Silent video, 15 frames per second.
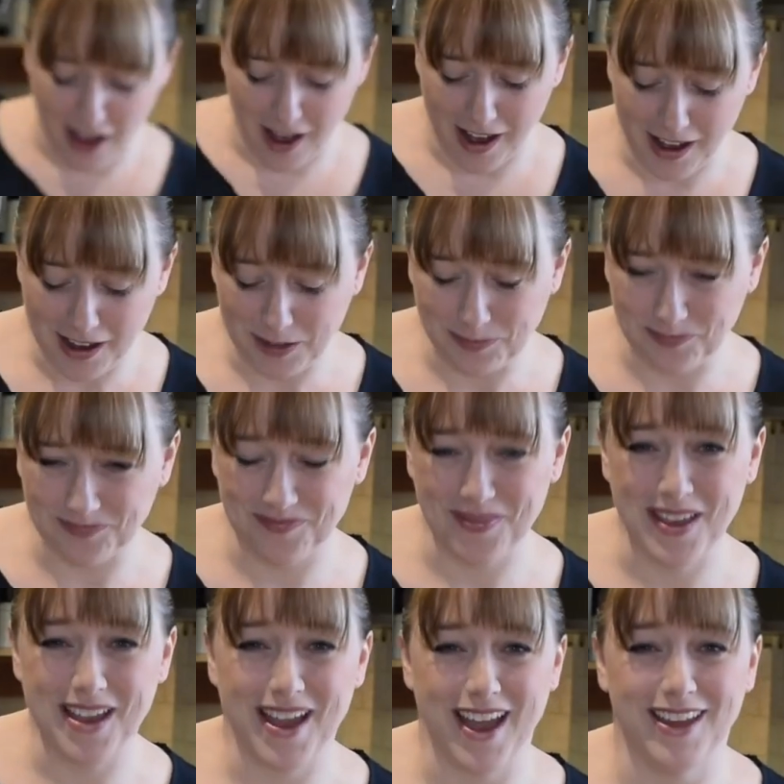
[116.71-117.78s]

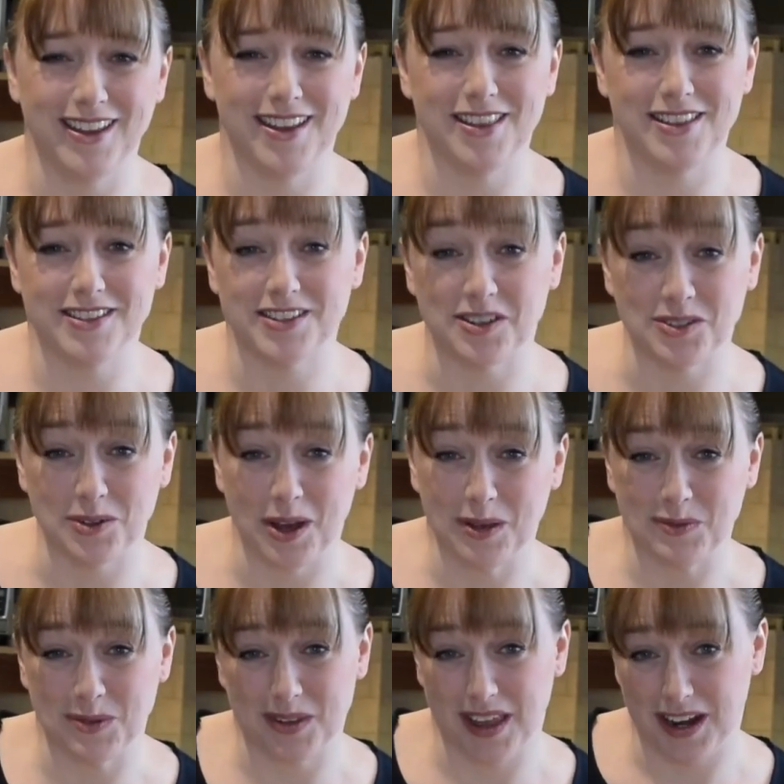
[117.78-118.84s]
And this also
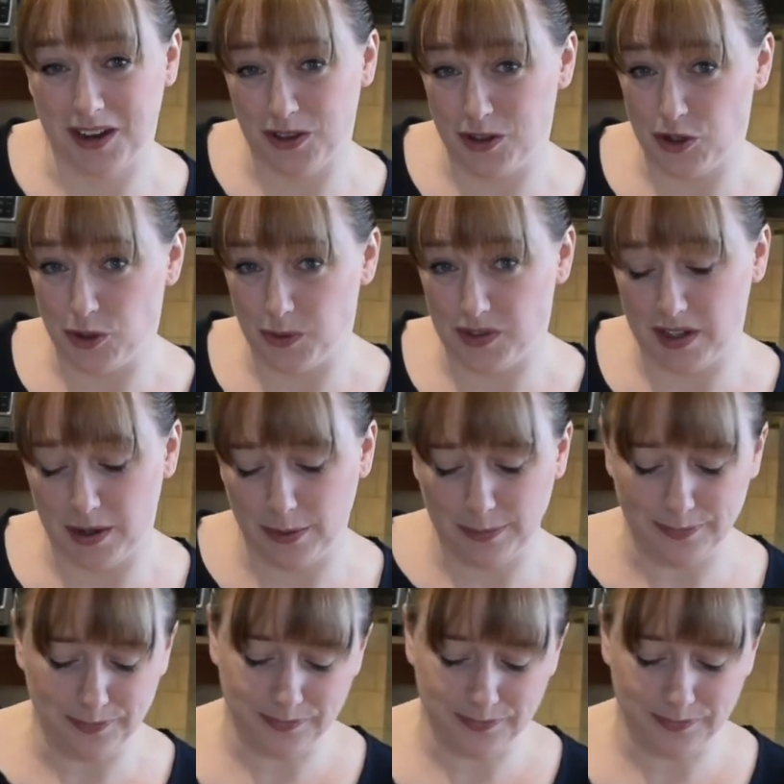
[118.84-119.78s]
helps with getting the juice out.